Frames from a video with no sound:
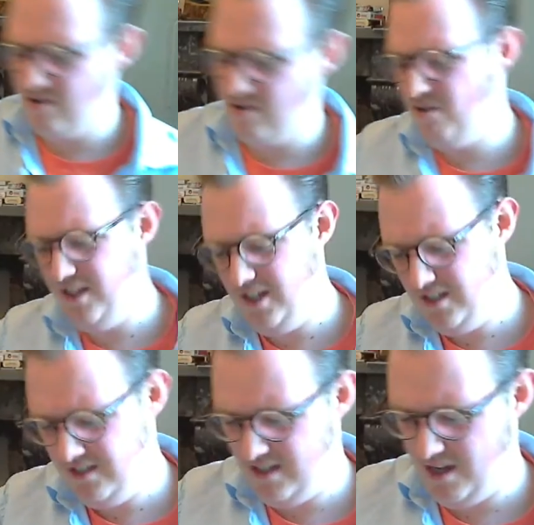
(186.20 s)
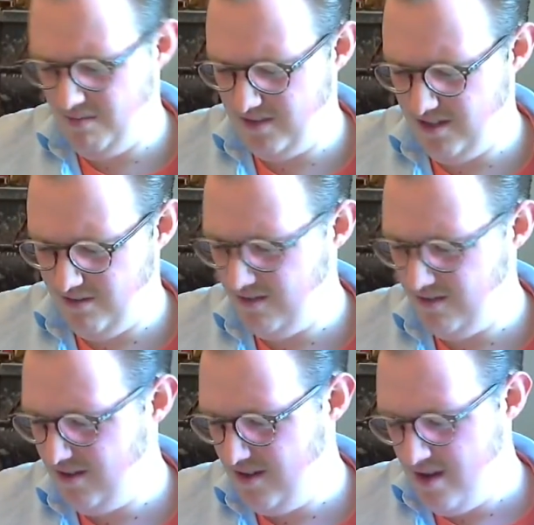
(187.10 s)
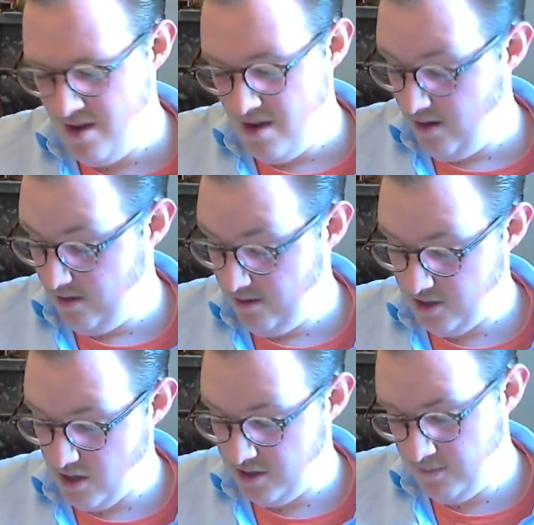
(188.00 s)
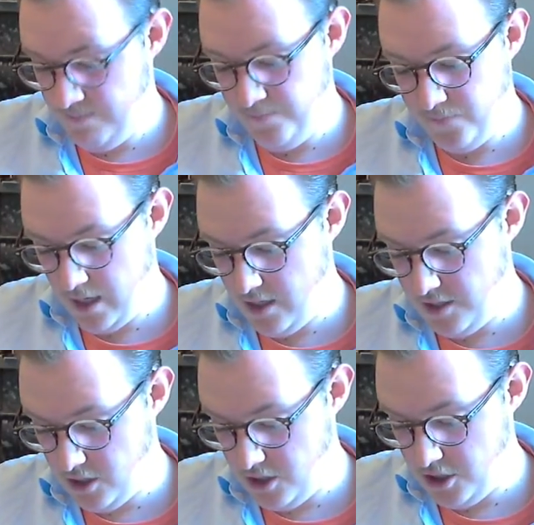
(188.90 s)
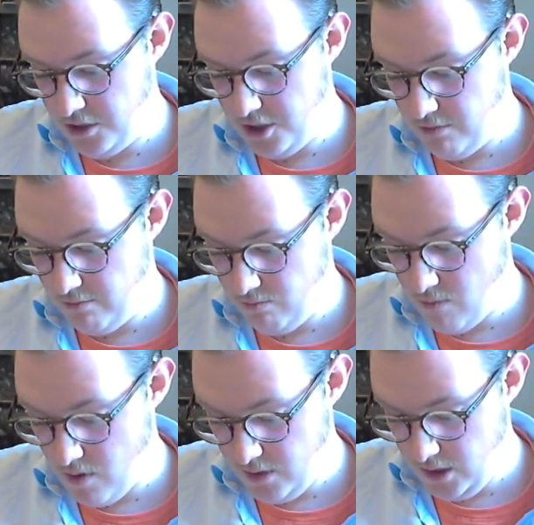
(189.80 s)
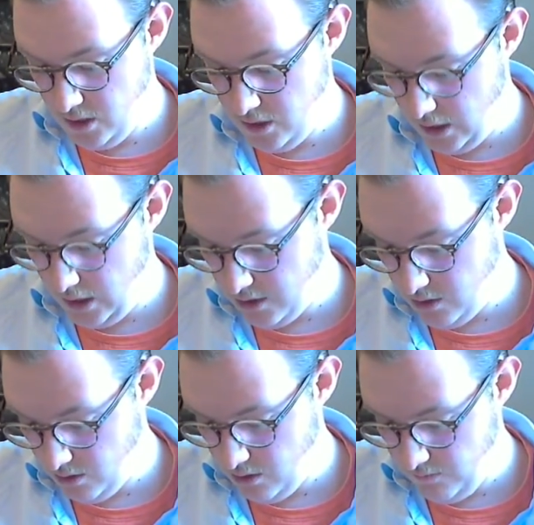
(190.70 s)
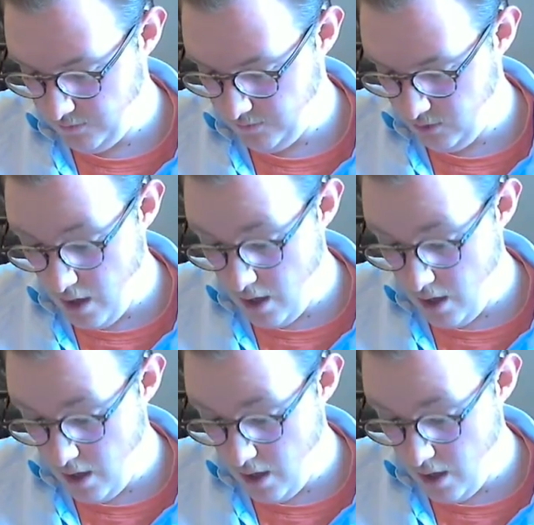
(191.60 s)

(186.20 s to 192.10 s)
gothic type stuff. Looks awesome. Surgeon General warning, it's not good for you.